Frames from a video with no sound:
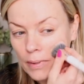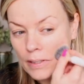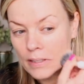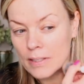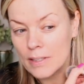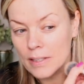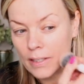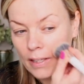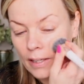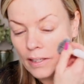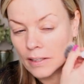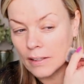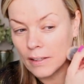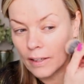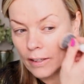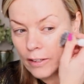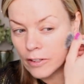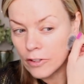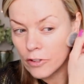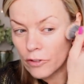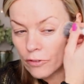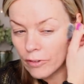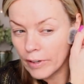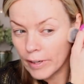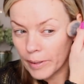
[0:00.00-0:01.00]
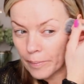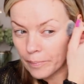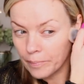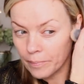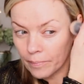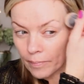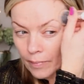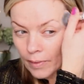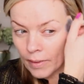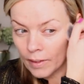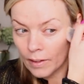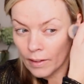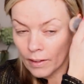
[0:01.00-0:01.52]
my skin like a dream.
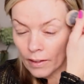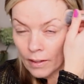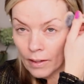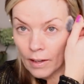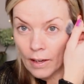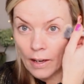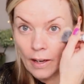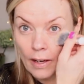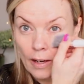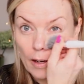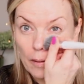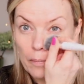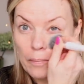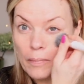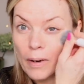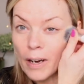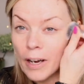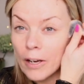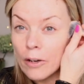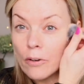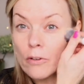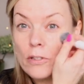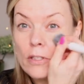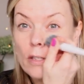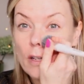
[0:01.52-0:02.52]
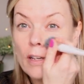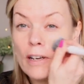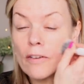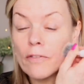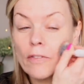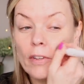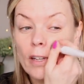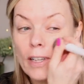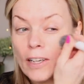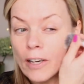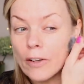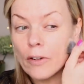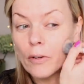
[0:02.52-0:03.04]
I also love
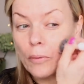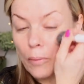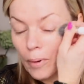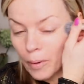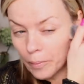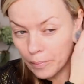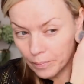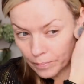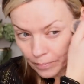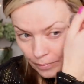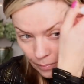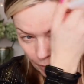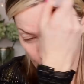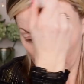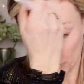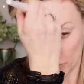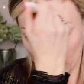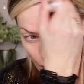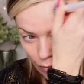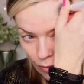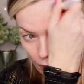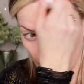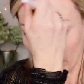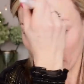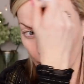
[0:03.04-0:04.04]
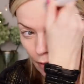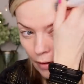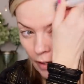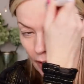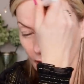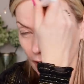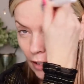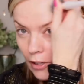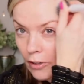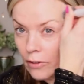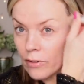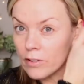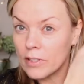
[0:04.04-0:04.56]
the glow one, which you know,
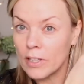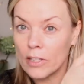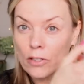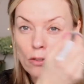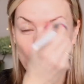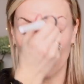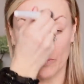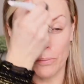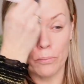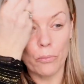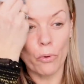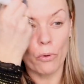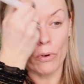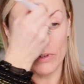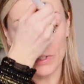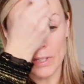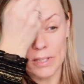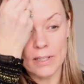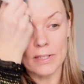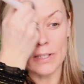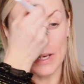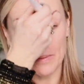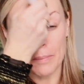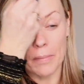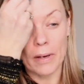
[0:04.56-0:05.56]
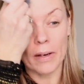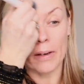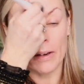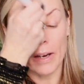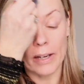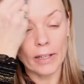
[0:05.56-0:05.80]
and I use that sort of more in the summer.